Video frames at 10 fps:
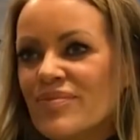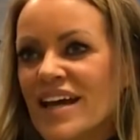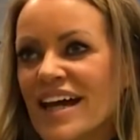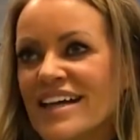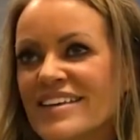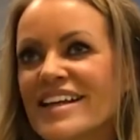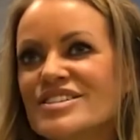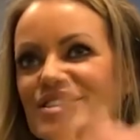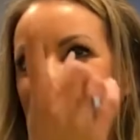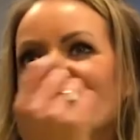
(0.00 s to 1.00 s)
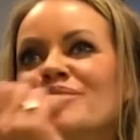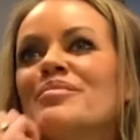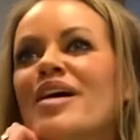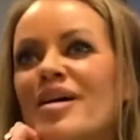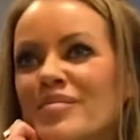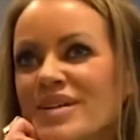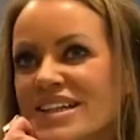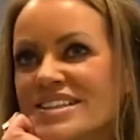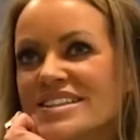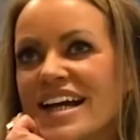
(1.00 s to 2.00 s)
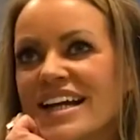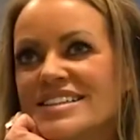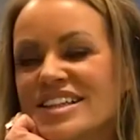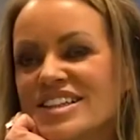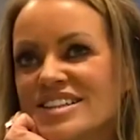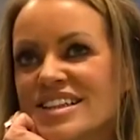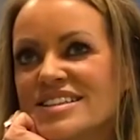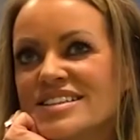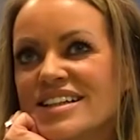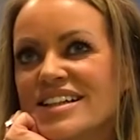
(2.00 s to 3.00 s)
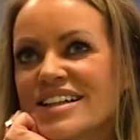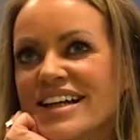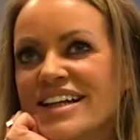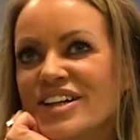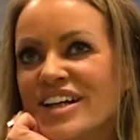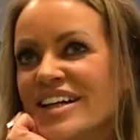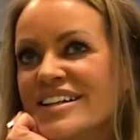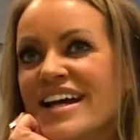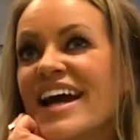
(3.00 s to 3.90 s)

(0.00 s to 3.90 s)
And then to see your mom in the stands and your sister, and you hear the